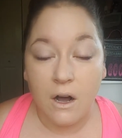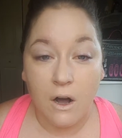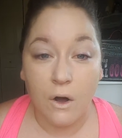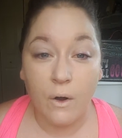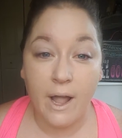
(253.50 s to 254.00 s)

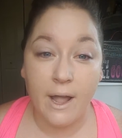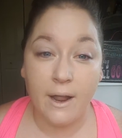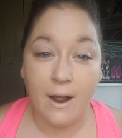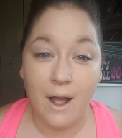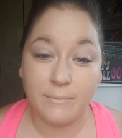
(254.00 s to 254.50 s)

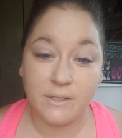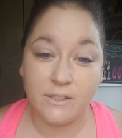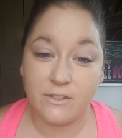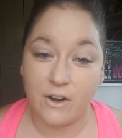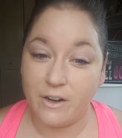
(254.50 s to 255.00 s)
Okay, I'm
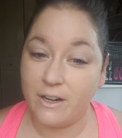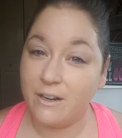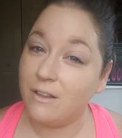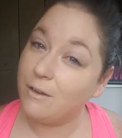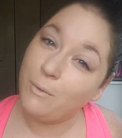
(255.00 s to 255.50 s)
starting to
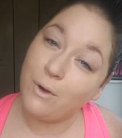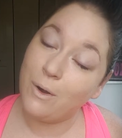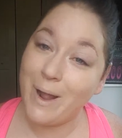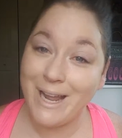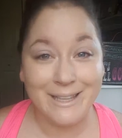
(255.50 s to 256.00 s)
look more awake,